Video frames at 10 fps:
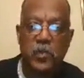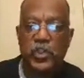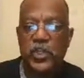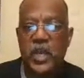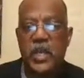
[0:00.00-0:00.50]

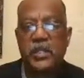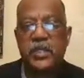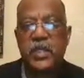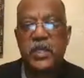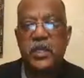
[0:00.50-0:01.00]

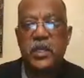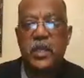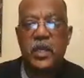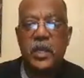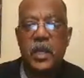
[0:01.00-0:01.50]
Christianity,
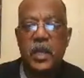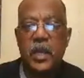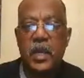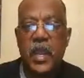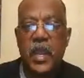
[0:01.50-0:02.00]

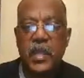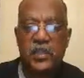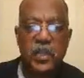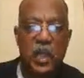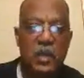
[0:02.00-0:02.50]
and
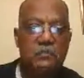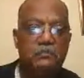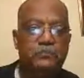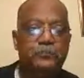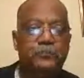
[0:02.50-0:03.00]
Islam.